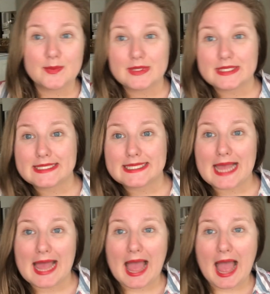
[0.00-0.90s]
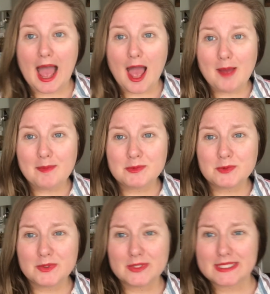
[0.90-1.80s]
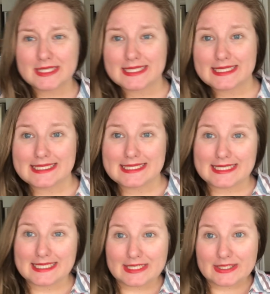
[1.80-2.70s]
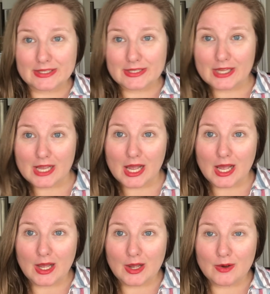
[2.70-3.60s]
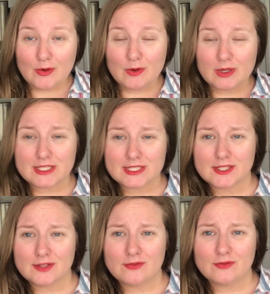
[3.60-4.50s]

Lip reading: What's the haps, what's the dealio, what's the